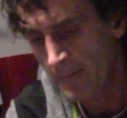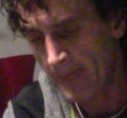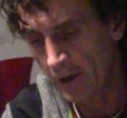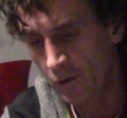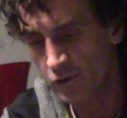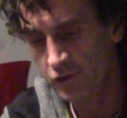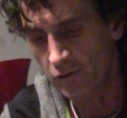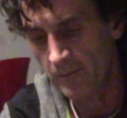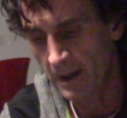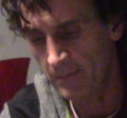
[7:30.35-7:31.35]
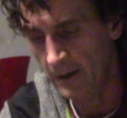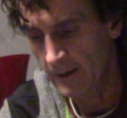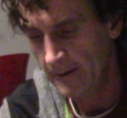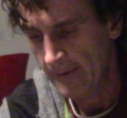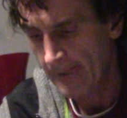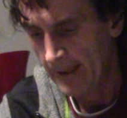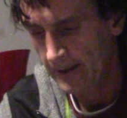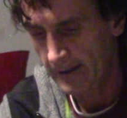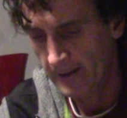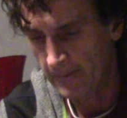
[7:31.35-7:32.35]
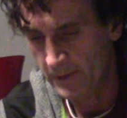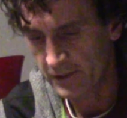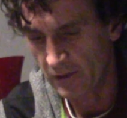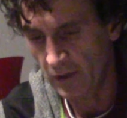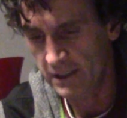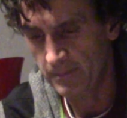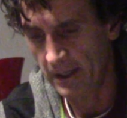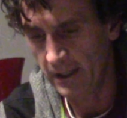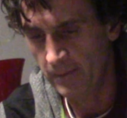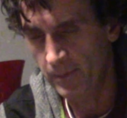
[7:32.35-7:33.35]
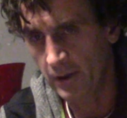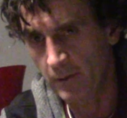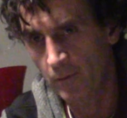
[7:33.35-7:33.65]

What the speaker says: And I also remember, because I write about it in the book,